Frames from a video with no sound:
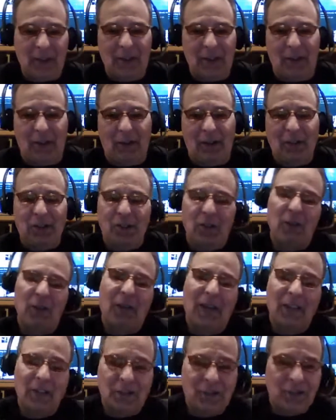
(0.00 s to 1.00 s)
All right. So if
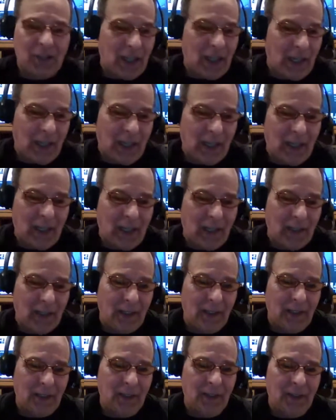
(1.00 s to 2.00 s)
I
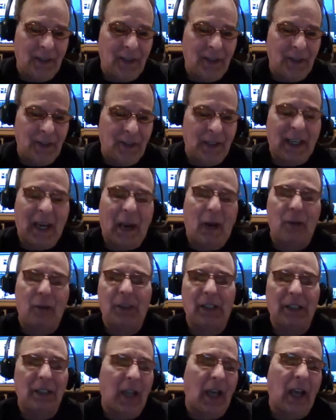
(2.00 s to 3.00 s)
said the
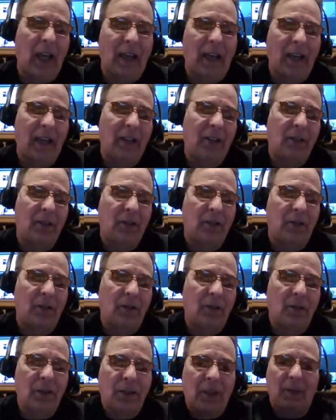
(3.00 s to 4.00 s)
Cowardly Lion,
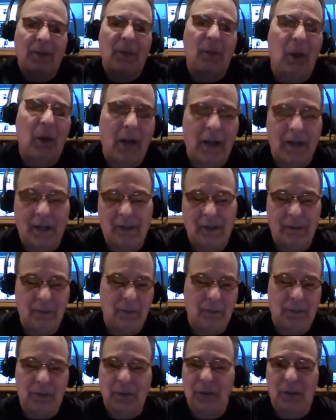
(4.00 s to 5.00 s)
who would come to mind?
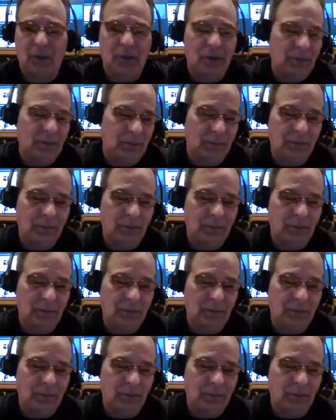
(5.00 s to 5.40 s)
Political.